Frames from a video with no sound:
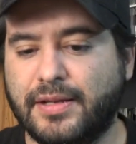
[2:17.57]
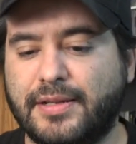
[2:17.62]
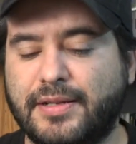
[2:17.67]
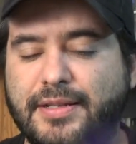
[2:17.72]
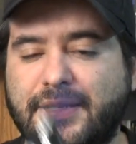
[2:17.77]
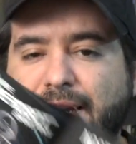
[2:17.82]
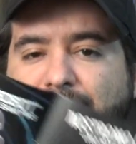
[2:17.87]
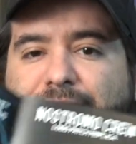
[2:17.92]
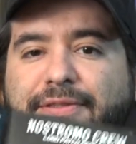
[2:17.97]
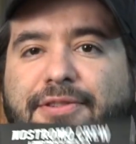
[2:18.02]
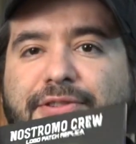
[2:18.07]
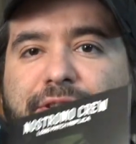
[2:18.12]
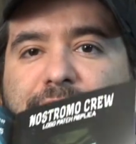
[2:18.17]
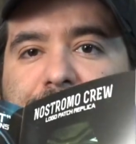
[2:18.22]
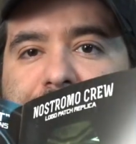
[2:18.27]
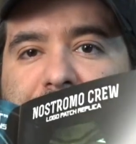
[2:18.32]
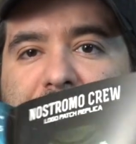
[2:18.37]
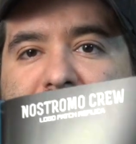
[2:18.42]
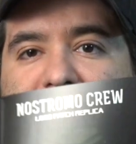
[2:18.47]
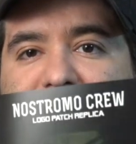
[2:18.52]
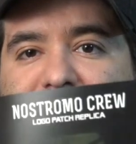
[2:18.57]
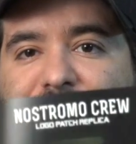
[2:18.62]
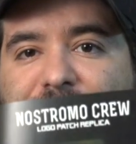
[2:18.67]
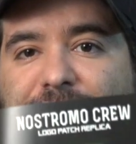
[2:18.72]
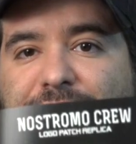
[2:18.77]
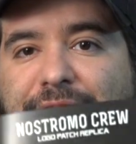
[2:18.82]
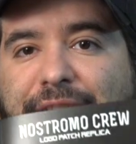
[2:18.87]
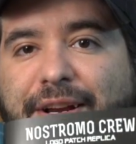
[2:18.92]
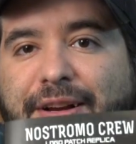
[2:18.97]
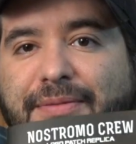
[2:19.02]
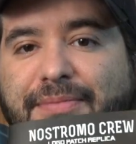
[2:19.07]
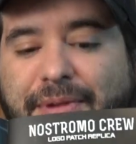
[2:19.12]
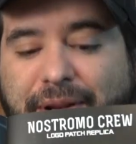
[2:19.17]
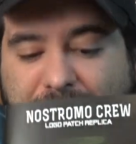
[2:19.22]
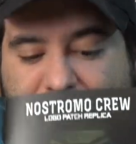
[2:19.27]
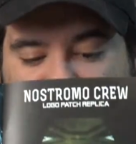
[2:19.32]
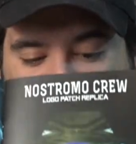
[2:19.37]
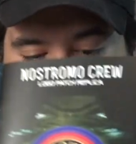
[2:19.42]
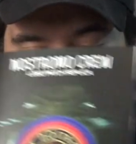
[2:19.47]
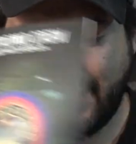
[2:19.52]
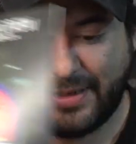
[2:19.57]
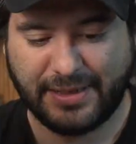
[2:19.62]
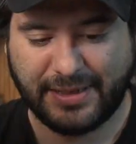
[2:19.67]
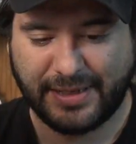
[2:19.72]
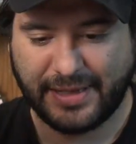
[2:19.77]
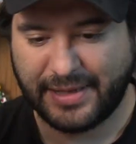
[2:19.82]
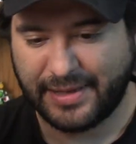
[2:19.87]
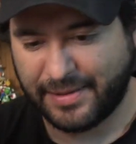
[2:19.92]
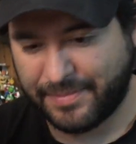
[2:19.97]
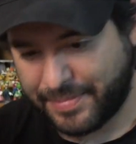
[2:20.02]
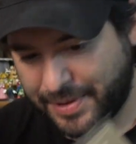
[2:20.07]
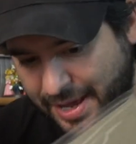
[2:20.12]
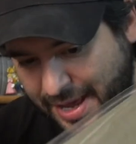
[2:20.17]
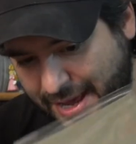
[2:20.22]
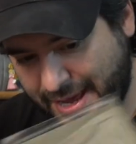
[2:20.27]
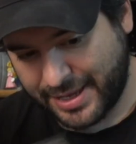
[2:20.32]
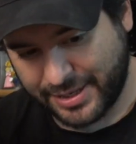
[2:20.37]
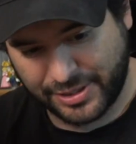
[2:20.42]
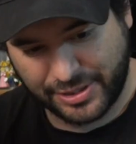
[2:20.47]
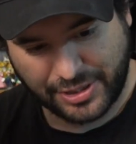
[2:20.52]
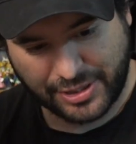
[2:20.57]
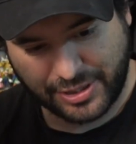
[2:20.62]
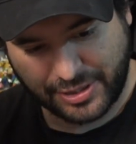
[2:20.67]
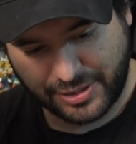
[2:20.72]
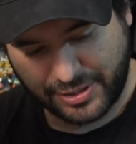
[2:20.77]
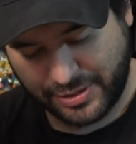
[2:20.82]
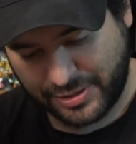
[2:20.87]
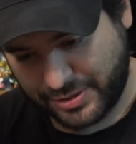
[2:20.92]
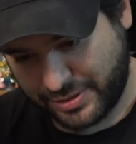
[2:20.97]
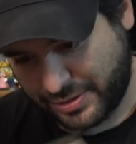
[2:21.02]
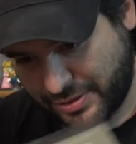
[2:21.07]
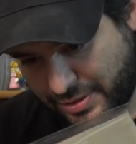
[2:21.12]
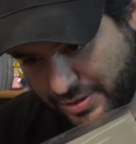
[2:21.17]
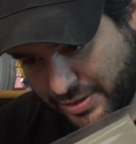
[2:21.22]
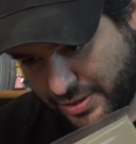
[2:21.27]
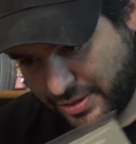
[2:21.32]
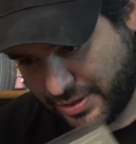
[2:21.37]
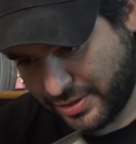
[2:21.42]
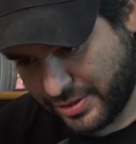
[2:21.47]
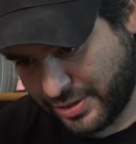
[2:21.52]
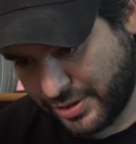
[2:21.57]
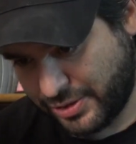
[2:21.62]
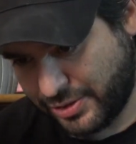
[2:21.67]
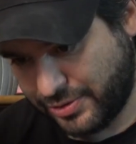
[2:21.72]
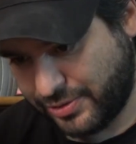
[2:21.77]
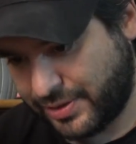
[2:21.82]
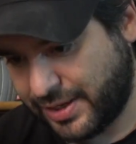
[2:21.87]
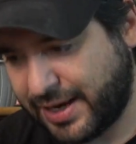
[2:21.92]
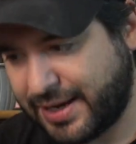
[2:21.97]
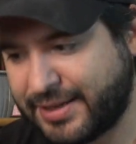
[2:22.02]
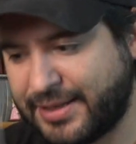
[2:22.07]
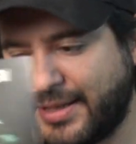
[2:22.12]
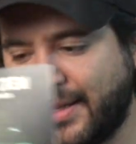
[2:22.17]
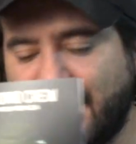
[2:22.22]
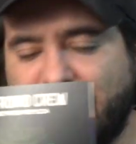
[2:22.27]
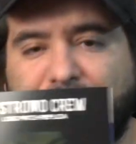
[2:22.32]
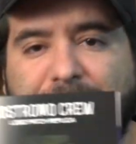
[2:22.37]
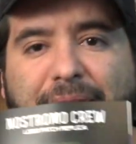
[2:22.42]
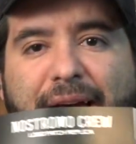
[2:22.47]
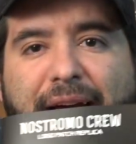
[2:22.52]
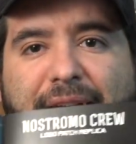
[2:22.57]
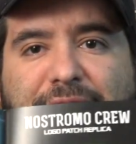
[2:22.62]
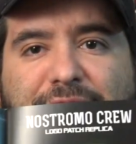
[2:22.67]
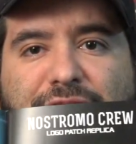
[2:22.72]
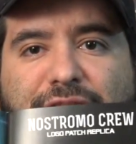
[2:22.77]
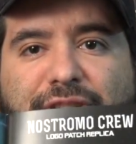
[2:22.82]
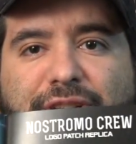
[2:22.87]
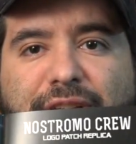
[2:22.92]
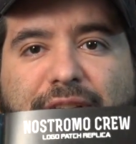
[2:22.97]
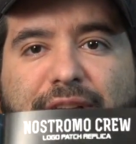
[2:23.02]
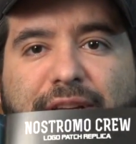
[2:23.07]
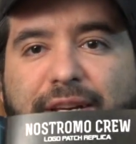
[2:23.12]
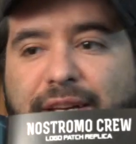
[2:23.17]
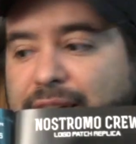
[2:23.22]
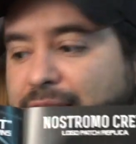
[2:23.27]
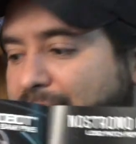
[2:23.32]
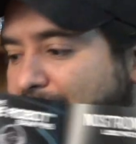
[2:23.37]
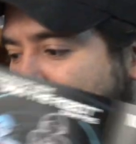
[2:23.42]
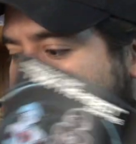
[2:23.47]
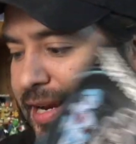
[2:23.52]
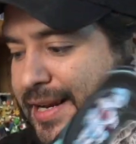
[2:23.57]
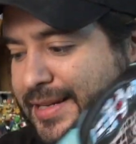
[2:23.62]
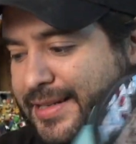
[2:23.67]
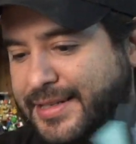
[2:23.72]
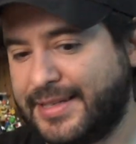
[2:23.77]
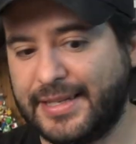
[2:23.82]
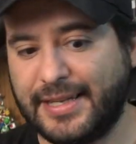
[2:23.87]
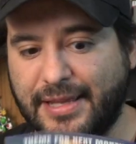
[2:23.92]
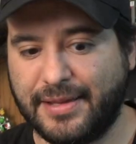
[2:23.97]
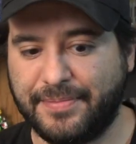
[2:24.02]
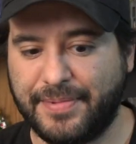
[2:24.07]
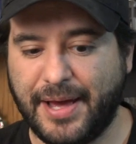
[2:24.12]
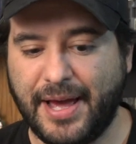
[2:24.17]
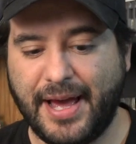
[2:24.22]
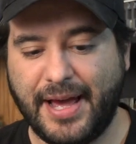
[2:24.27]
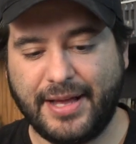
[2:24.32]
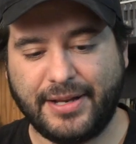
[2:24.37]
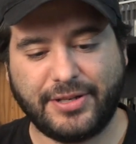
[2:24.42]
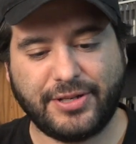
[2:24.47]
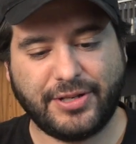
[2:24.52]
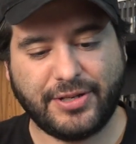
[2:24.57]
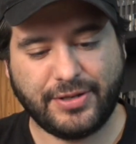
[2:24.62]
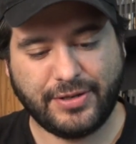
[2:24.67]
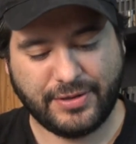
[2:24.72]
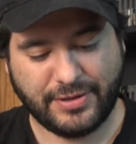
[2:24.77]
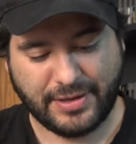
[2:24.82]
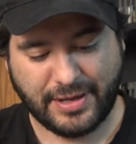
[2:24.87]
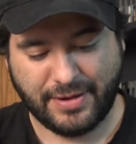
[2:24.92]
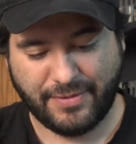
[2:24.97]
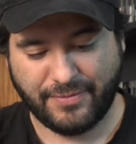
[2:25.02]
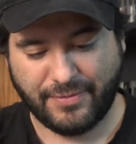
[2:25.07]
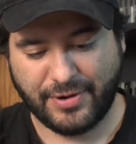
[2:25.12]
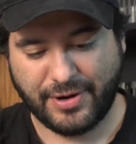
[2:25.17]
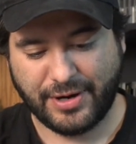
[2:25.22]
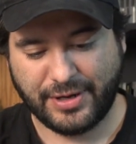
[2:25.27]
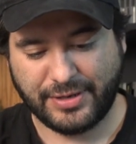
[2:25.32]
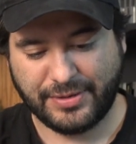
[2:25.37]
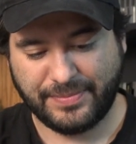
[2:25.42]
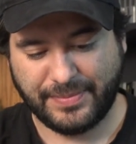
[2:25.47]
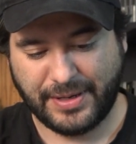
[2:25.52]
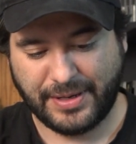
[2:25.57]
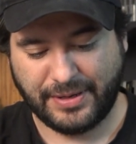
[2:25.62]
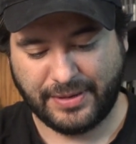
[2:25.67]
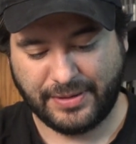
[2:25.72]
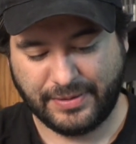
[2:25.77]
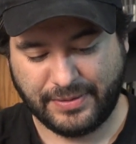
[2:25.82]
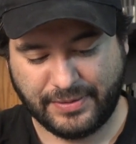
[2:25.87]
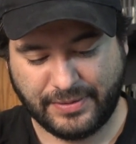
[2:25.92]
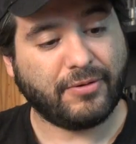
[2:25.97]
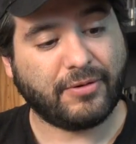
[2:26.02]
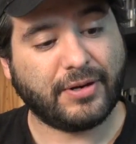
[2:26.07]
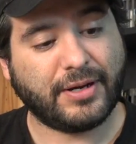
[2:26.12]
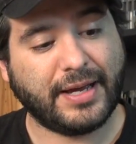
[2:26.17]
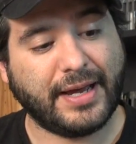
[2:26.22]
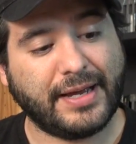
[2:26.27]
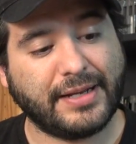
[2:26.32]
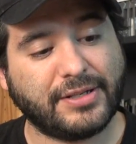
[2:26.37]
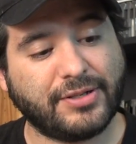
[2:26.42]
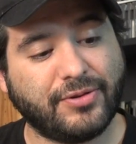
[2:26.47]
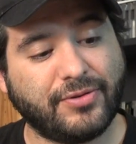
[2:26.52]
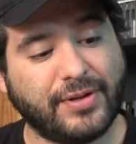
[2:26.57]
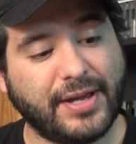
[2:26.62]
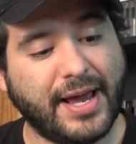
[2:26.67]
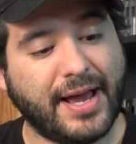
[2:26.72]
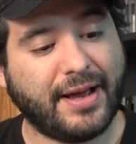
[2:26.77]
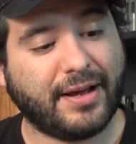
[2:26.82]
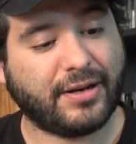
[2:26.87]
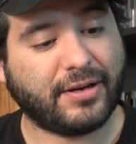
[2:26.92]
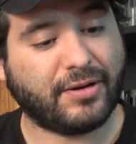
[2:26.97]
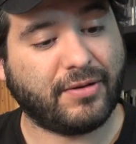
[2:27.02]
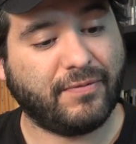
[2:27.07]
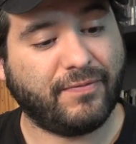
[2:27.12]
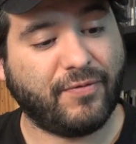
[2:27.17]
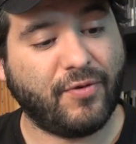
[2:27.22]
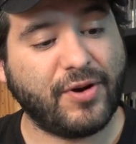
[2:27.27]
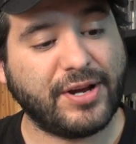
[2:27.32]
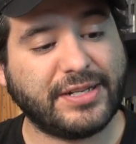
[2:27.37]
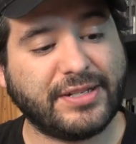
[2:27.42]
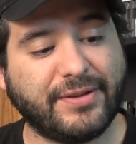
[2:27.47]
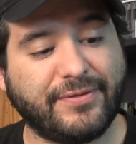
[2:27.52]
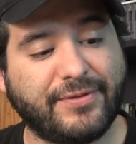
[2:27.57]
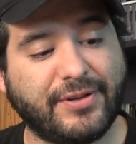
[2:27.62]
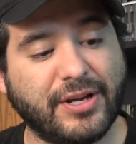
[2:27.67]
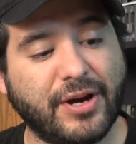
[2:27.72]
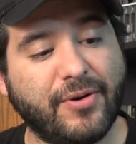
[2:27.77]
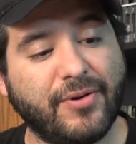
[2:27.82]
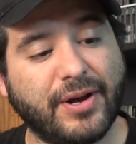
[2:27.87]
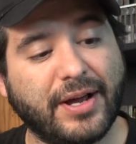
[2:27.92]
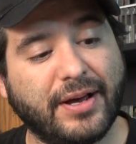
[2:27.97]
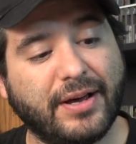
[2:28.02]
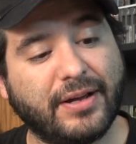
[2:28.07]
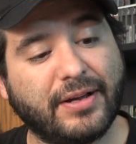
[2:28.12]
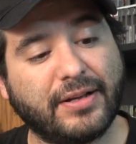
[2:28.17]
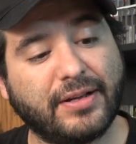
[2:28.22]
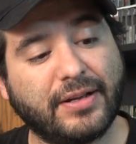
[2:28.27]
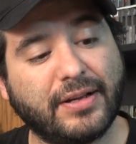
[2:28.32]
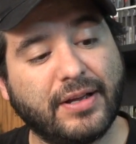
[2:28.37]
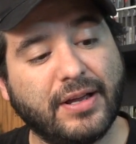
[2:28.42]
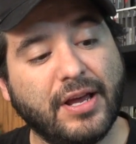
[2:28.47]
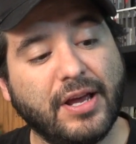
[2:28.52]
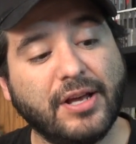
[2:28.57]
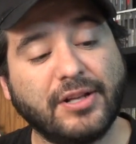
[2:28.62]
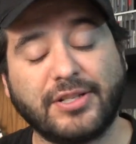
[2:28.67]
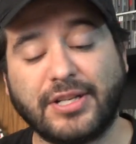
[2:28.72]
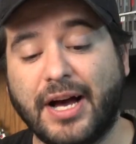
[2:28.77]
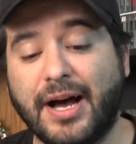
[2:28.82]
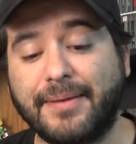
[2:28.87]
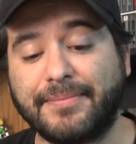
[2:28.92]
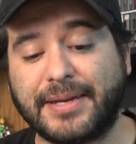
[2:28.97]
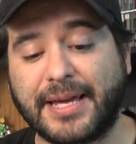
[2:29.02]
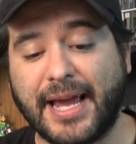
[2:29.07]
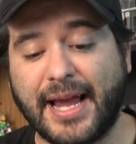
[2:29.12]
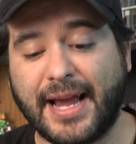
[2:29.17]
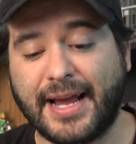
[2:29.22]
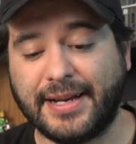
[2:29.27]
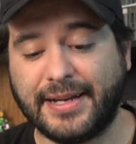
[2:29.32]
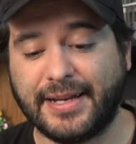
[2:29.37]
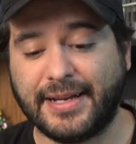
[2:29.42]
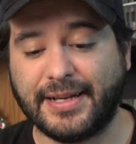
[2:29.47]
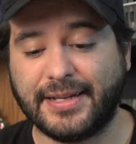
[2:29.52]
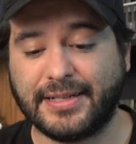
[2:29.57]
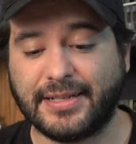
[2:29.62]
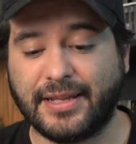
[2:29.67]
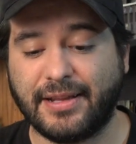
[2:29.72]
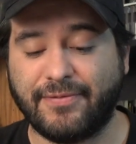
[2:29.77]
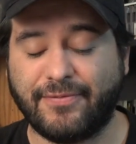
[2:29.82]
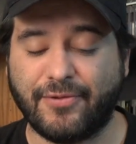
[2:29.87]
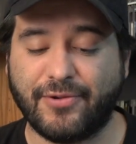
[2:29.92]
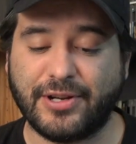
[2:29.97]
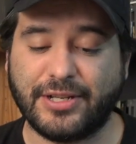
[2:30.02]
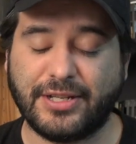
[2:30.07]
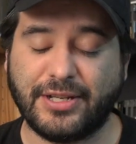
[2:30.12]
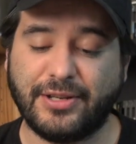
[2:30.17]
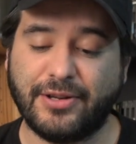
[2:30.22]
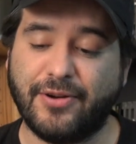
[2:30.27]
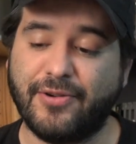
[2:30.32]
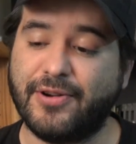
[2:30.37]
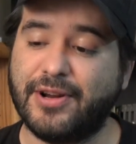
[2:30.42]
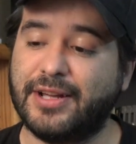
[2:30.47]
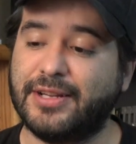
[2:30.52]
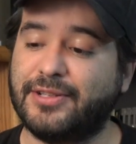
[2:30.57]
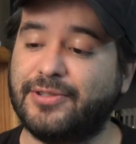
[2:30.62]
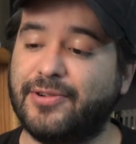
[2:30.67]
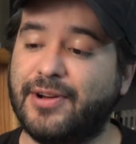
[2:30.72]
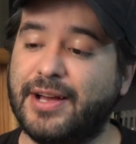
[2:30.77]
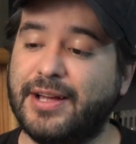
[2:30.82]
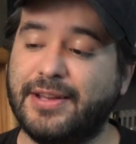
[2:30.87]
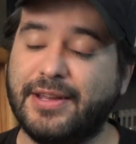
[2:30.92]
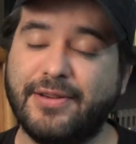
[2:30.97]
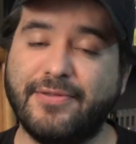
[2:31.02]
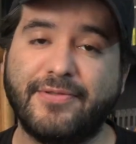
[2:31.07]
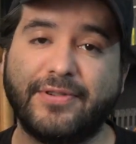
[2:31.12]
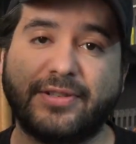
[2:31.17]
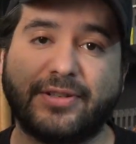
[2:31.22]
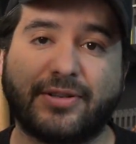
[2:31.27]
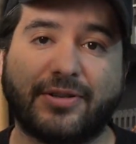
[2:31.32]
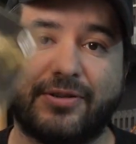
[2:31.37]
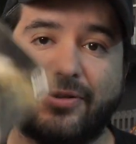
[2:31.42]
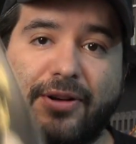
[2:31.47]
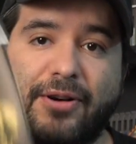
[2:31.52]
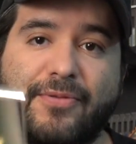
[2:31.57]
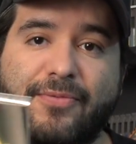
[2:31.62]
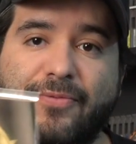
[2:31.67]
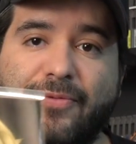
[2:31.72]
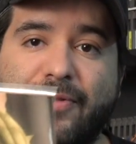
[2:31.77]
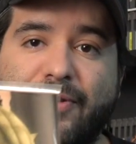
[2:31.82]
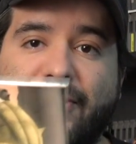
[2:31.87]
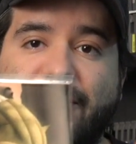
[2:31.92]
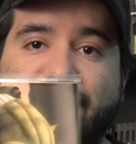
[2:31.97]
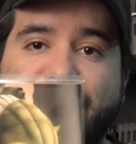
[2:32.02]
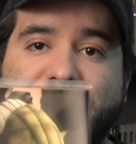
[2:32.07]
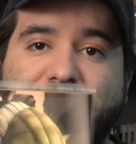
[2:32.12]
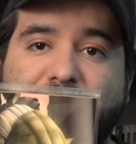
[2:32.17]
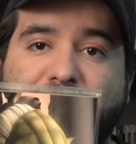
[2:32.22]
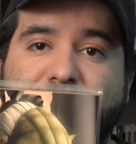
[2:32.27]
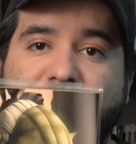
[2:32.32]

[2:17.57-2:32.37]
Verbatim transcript: saying there's a patch in here, but I didn't see the patch. Did you guys see the patch? I didn't see the patch. That worries me. Okay, so yeah, voice of Yoda. Tom Kane is the voice of Yoda, so I knew it was Clone Wars.